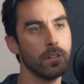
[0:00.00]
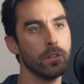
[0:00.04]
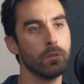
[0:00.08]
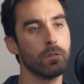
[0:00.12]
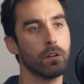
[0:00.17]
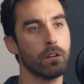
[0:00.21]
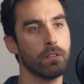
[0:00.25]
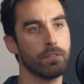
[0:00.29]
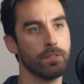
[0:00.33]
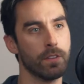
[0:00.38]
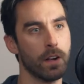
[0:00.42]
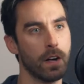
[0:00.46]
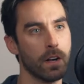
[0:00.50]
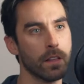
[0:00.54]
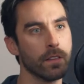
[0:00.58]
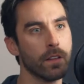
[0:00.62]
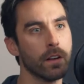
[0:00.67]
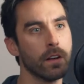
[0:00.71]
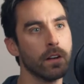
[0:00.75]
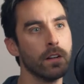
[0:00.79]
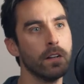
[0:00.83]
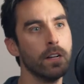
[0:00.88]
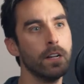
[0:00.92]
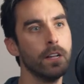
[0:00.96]
you're a
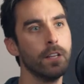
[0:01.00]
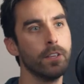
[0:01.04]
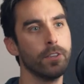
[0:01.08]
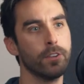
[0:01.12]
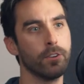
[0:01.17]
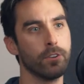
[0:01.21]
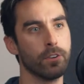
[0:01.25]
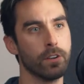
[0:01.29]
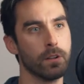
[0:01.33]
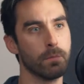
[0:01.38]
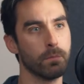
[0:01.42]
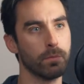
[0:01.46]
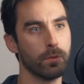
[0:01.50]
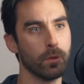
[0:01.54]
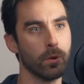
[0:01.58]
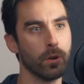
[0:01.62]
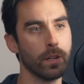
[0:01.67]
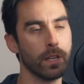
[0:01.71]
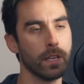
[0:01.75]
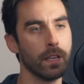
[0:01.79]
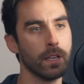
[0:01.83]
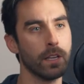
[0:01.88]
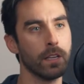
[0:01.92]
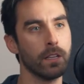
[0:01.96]
father, you're an
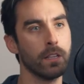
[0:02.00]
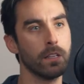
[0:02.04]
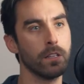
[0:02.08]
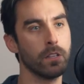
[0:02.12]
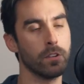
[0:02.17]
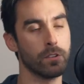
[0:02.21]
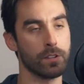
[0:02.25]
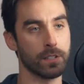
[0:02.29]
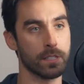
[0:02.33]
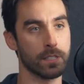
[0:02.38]
employee, you're a